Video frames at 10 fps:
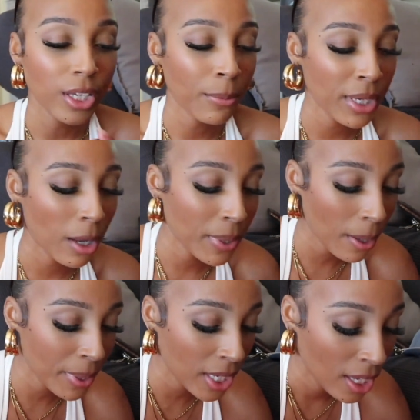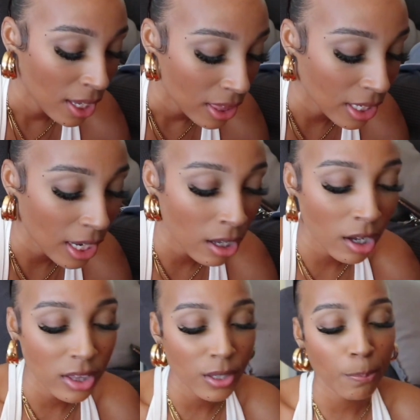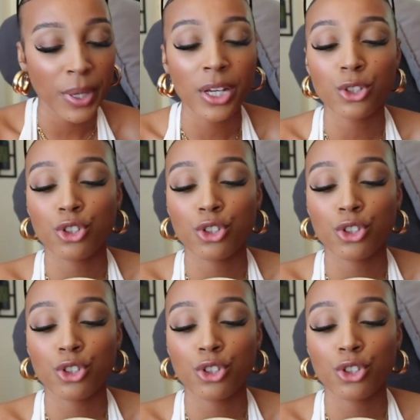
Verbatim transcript: yummy yummy yummy then i got the pink